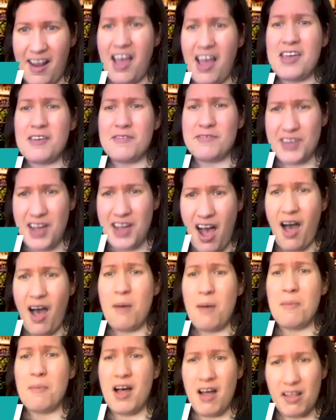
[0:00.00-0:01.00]
I have
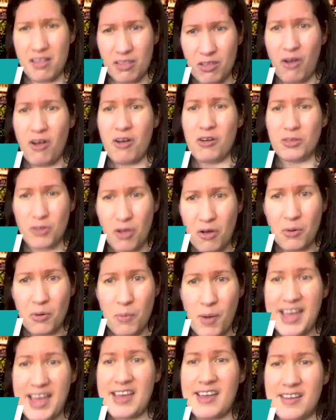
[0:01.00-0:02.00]
come a long, long
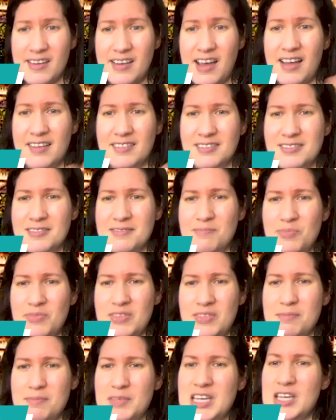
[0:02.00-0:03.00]
way.
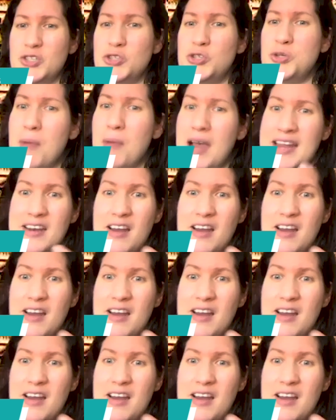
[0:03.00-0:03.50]
Because you yeah.